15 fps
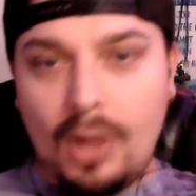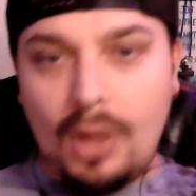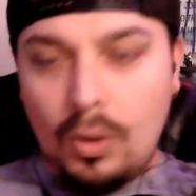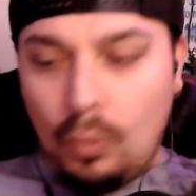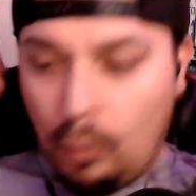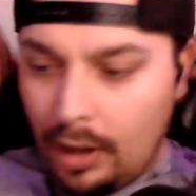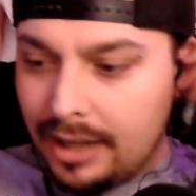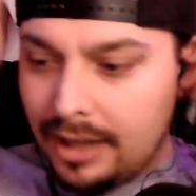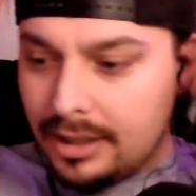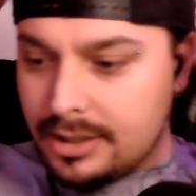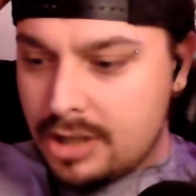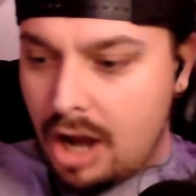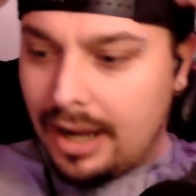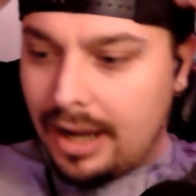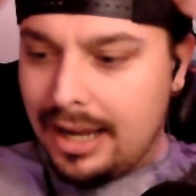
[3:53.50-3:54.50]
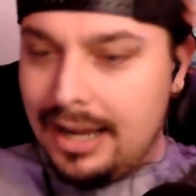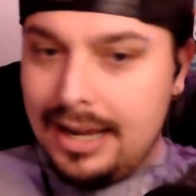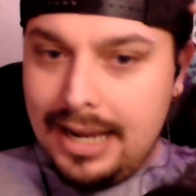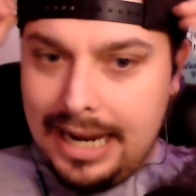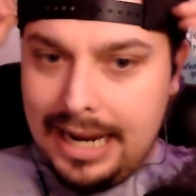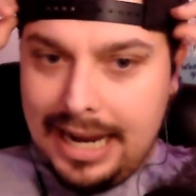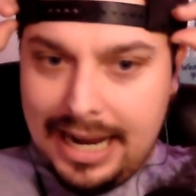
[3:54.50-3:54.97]
We're here to talk
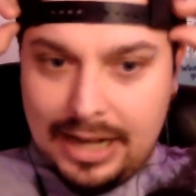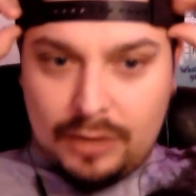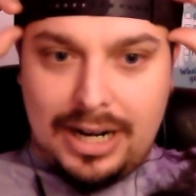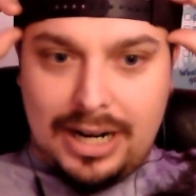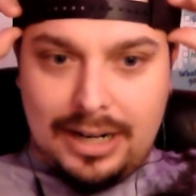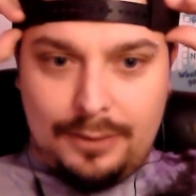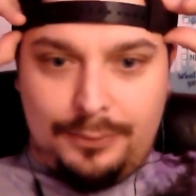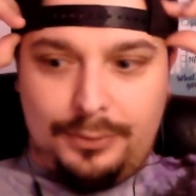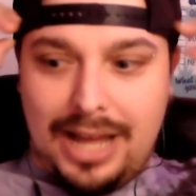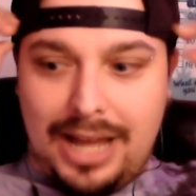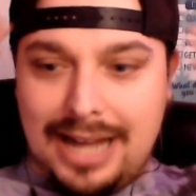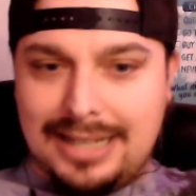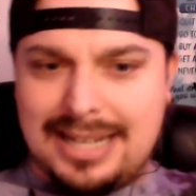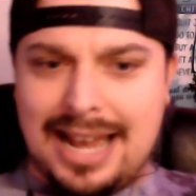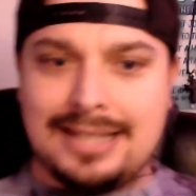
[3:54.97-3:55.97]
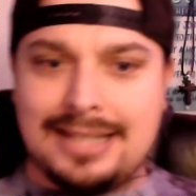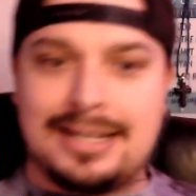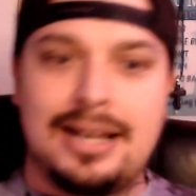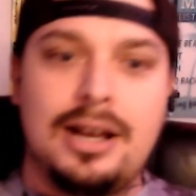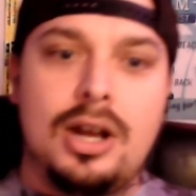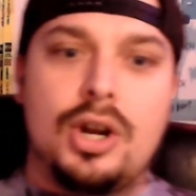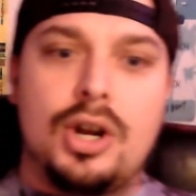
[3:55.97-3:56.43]
integrated flight test
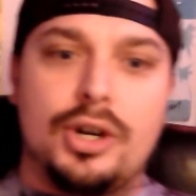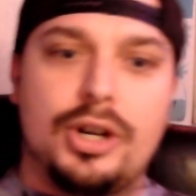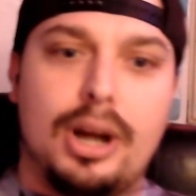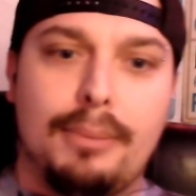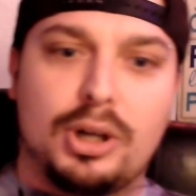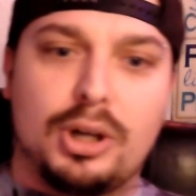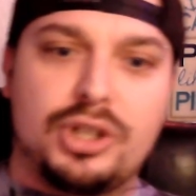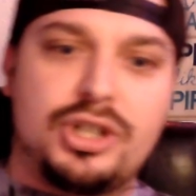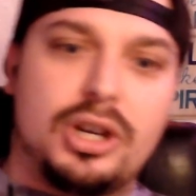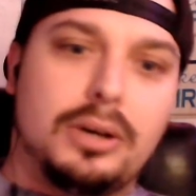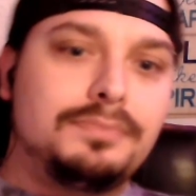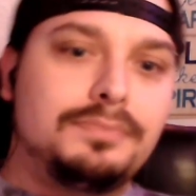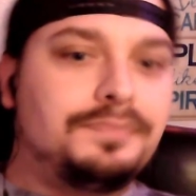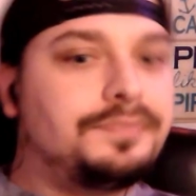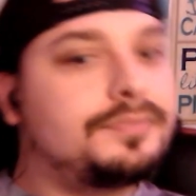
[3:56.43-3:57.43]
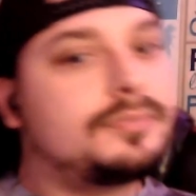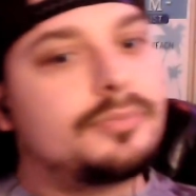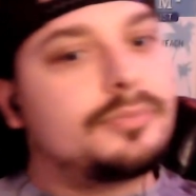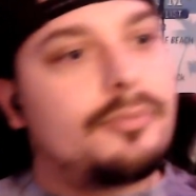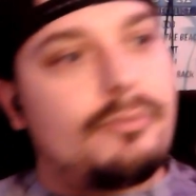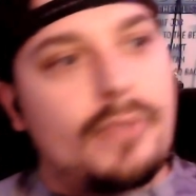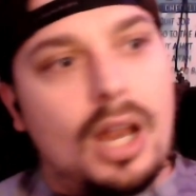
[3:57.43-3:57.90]
number 2.
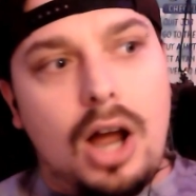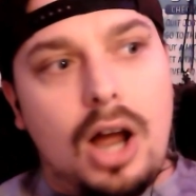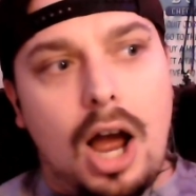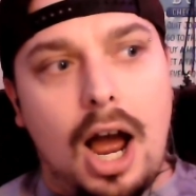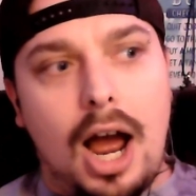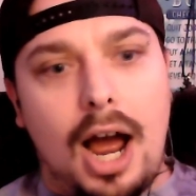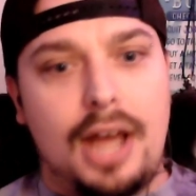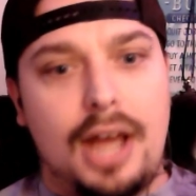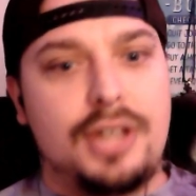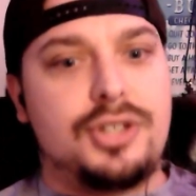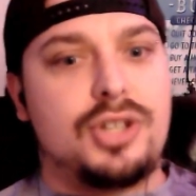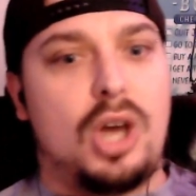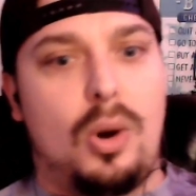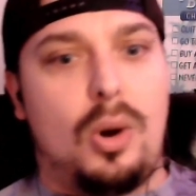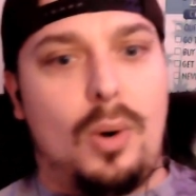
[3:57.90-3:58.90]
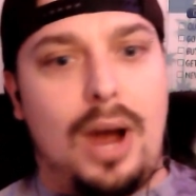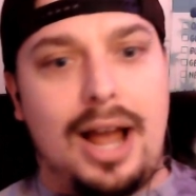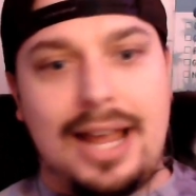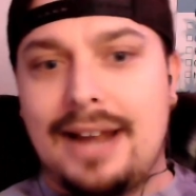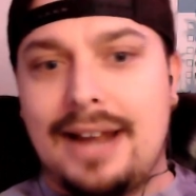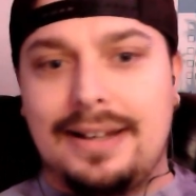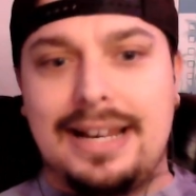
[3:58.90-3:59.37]
So
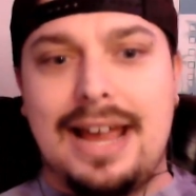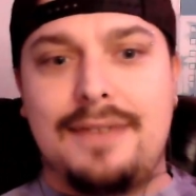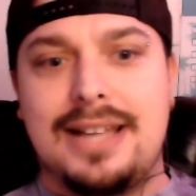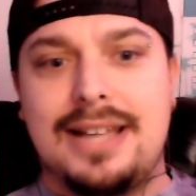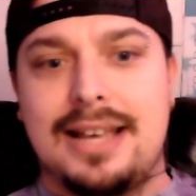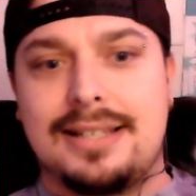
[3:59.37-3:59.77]
again, the FTS